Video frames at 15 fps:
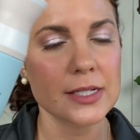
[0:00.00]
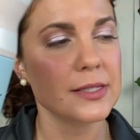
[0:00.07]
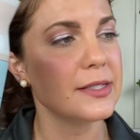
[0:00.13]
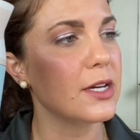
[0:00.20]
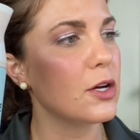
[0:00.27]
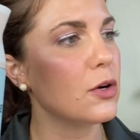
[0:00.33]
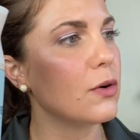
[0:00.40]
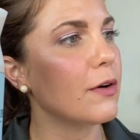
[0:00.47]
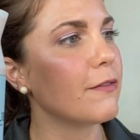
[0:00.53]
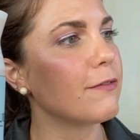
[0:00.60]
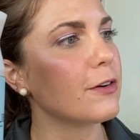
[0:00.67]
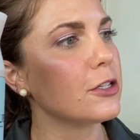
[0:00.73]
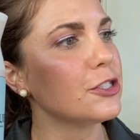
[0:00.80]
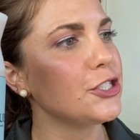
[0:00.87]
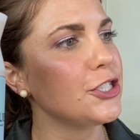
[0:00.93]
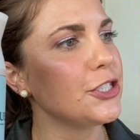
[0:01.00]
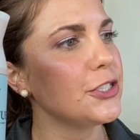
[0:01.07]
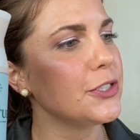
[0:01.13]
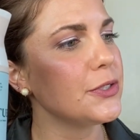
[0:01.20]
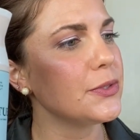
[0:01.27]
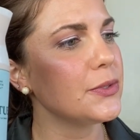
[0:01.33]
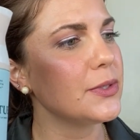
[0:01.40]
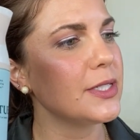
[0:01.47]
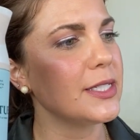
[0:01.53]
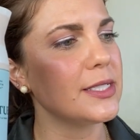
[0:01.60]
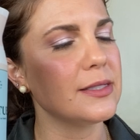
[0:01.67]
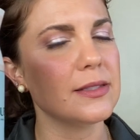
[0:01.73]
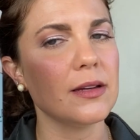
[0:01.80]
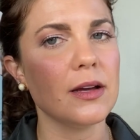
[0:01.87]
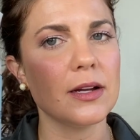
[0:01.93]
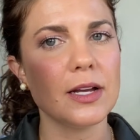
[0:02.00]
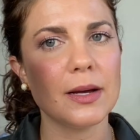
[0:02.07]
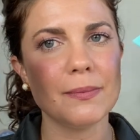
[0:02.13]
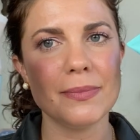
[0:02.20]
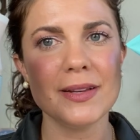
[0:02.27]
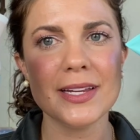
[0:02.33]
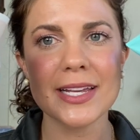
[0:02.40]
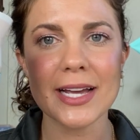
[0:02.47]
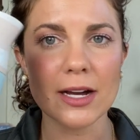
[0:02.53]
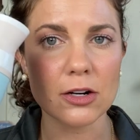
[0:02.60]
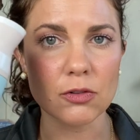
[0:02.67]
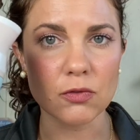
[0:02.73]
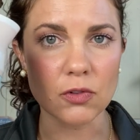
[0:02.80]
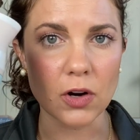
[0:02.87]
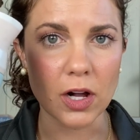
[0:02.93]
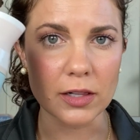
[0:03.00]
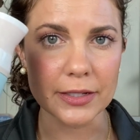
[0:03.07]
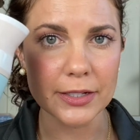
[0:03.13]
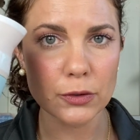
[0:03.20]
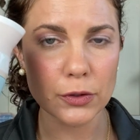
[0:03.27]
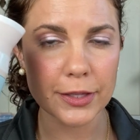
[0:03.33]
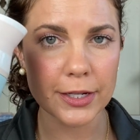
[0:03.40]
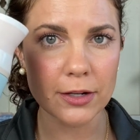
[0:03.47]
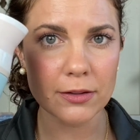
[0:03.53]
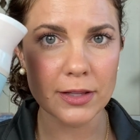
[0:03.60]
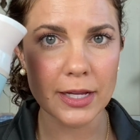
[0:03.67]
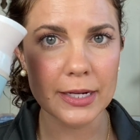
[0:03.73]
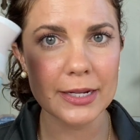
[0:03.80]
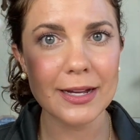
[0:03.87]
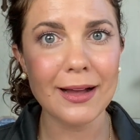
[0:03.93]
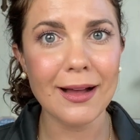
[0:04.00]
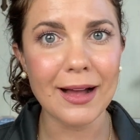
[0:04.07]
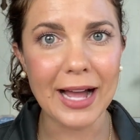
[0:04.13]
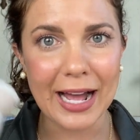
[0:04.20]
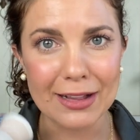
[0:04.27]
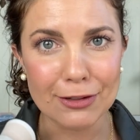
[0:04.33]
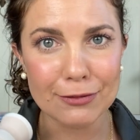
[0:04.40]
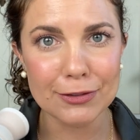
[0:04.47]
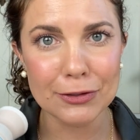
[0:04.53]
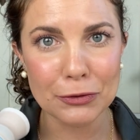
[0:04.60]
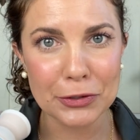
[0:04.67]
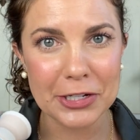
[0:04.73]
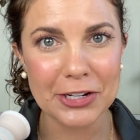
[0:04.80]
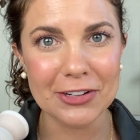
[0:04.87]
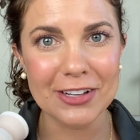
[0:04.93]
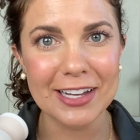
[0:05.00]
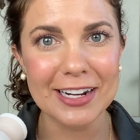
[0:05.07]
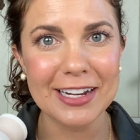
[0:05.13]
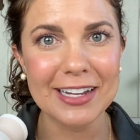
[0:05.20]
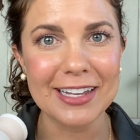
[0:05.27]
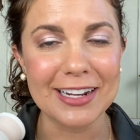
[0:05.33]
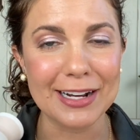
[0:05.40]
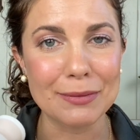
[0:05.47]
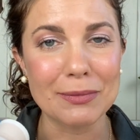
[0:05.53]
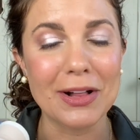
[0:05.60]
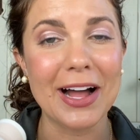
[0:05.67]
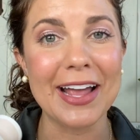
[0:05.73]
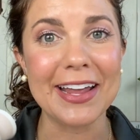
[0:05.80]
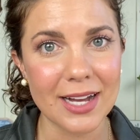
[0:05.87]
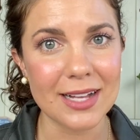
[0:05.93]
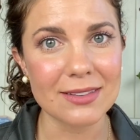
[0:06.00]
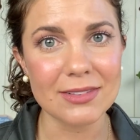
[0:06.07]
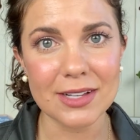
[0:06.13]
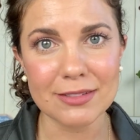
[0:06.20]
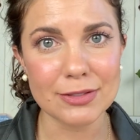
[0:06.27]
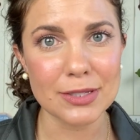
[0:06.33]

So Virtue is a company out of Raleigh, North Carolina. I live in North Carolina and I'm like, I love